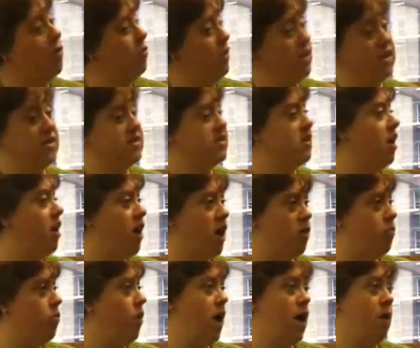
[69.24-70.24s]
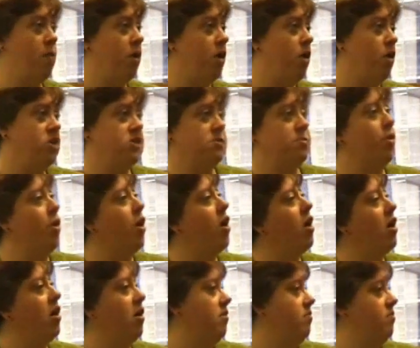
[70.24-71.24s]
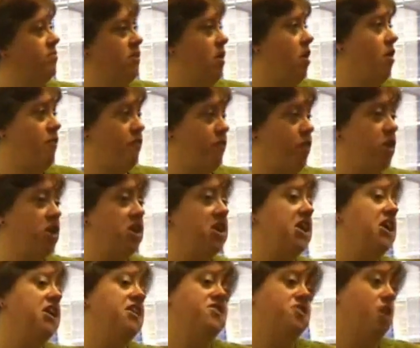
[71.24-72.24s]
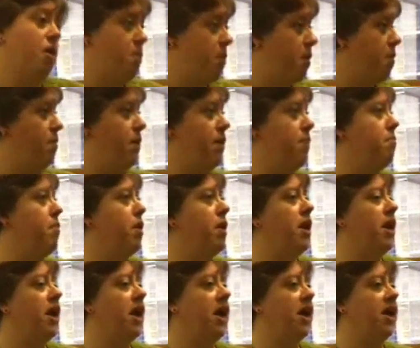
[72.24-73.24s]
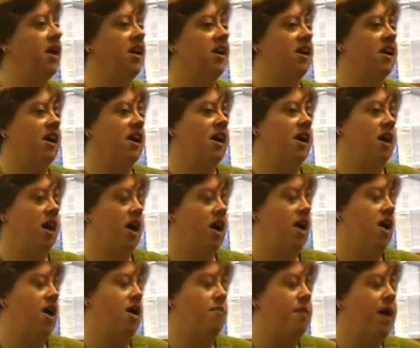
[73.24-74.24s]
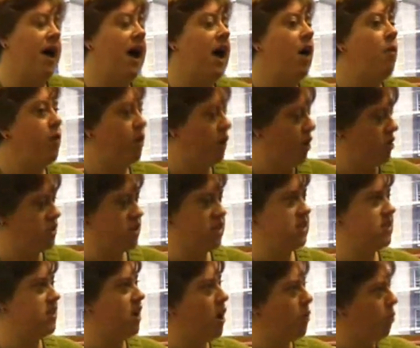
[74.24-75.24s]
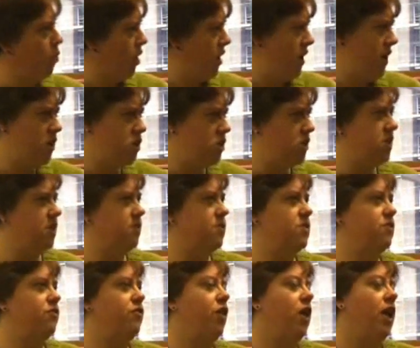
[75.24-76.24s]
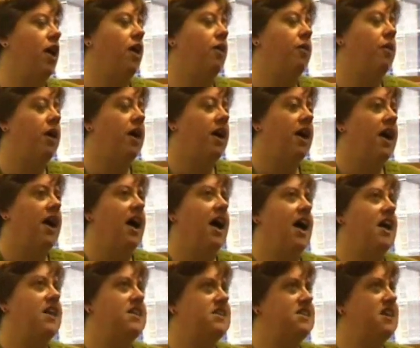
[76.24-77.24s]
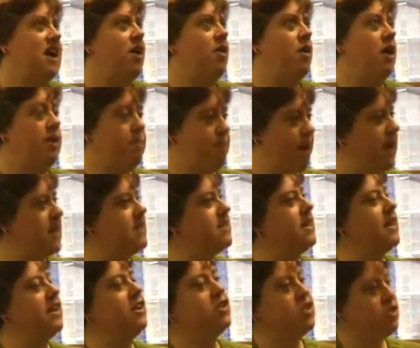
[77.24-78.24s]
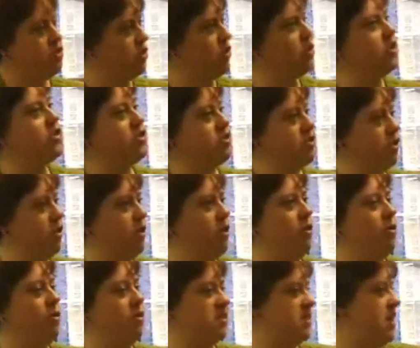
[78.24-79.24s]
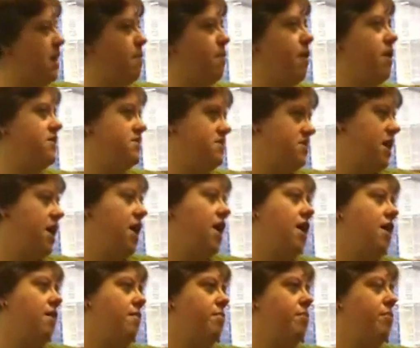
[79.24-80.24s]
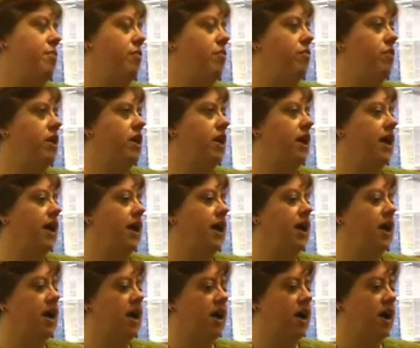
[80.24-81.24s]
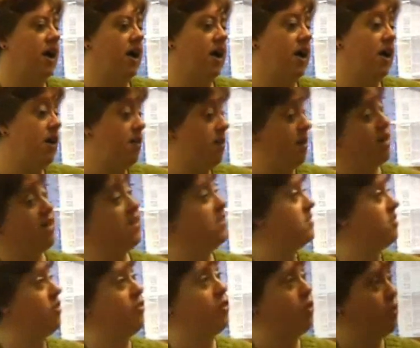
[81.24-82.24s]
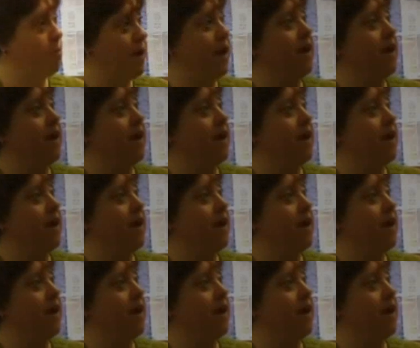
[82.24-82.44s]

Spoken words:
we decide where we're going to put our fundings, our public money, how we're going to decide what initiatives to follow. And so he basically just took us through, step by step, really, a historical